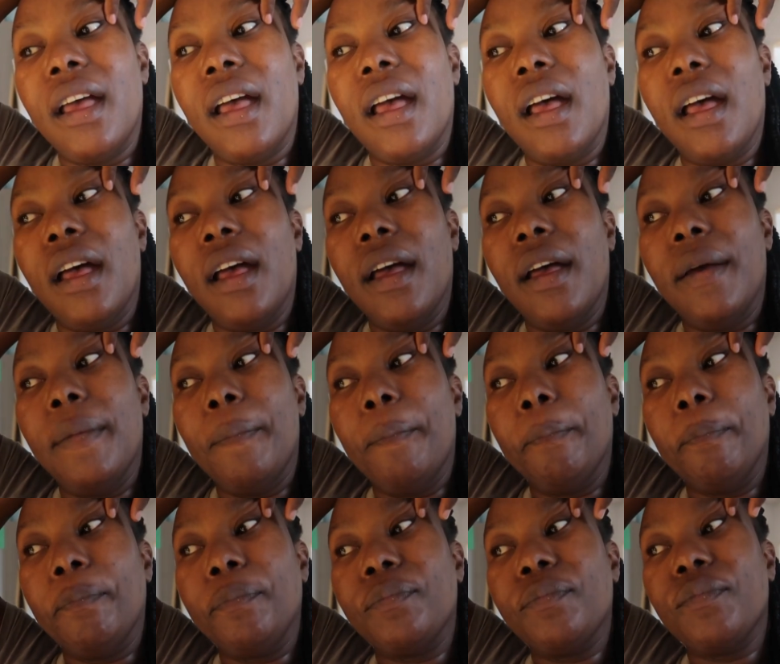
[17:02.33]
a
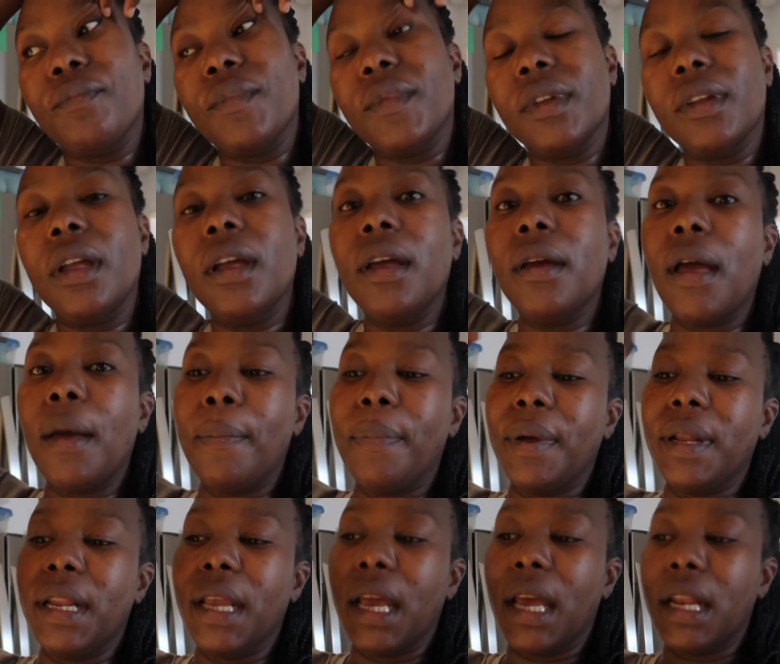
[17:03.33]

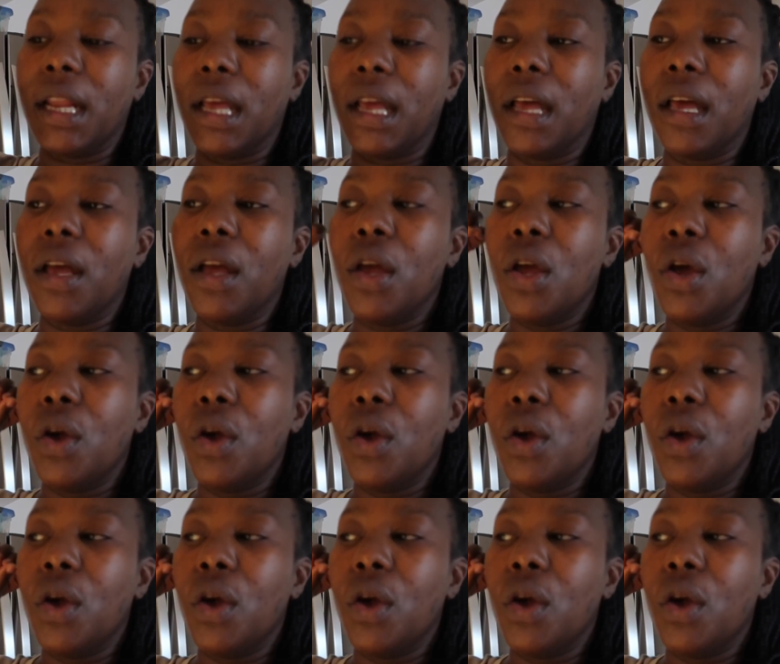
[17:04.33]
banana,